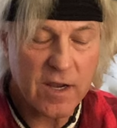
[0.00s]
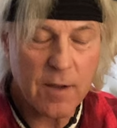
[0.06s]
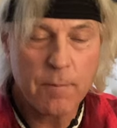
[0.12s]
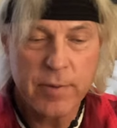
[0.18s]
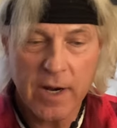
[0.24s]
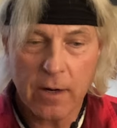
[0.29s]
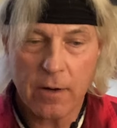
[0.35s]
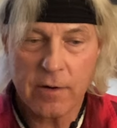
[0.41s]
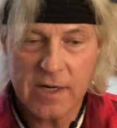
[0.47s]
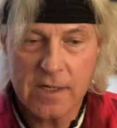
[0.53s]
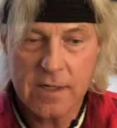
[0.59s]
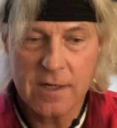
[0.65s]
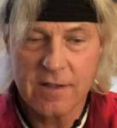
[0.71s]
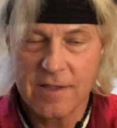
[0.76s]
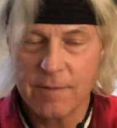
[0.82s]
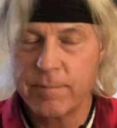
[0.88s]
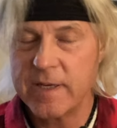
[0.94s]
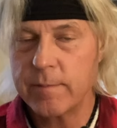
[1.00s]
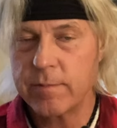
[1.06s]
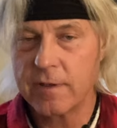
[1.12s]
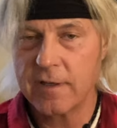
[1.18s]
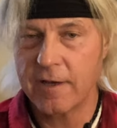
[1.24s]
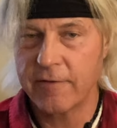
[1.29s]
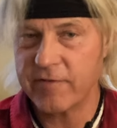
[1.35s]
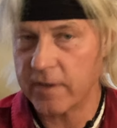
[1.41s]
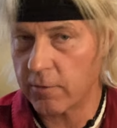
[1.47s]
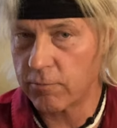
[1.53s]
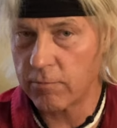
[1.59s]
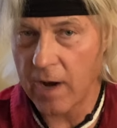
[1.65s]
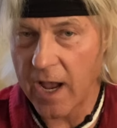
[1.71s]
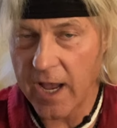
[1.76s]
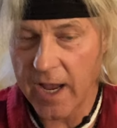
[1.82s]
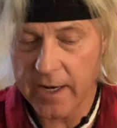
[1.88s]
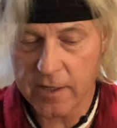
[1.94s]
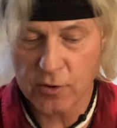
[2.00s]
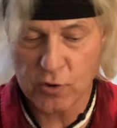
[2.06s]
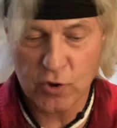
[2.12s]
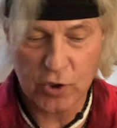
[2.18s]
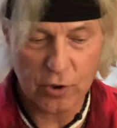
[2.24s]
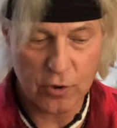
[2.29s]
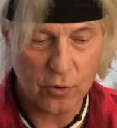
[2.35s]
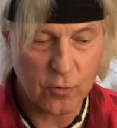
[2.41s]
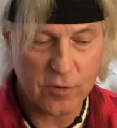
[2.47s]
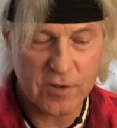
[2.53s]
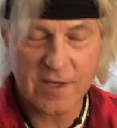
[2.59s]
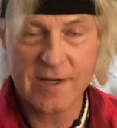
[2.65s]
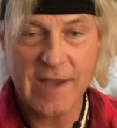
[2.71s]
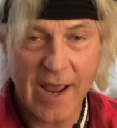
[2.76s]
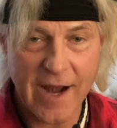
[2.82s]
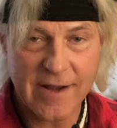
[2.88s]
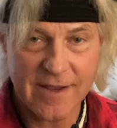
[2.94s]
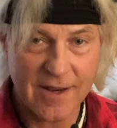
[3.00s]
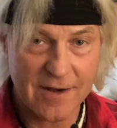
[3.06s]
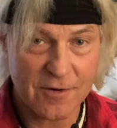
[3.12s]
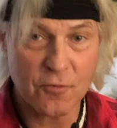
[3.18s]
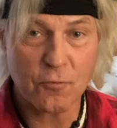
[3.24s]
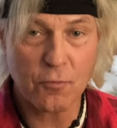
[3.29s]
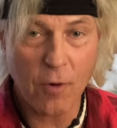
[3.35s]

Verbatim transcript: comparing the people of Iraq to the Gadianton